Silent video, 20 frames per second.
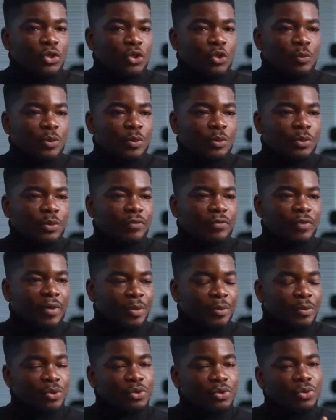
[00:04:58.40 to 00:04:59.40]

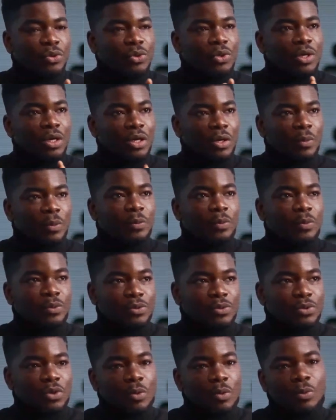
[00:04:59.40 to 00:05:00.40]
Fisayo has broken
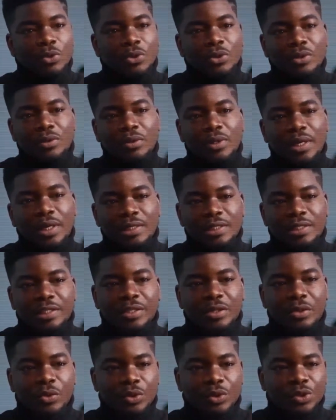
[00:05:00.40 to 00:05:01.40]
boundaries as an
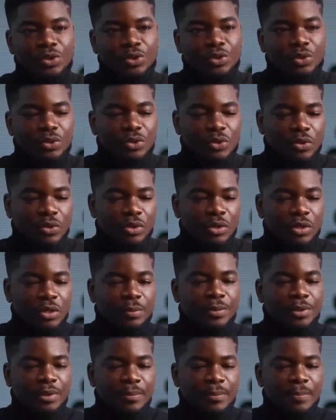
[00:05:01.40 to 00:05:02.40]
African to
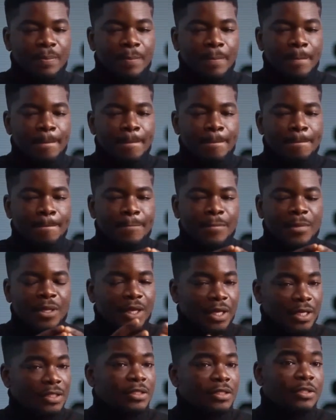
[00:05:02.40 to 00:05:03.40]
show off his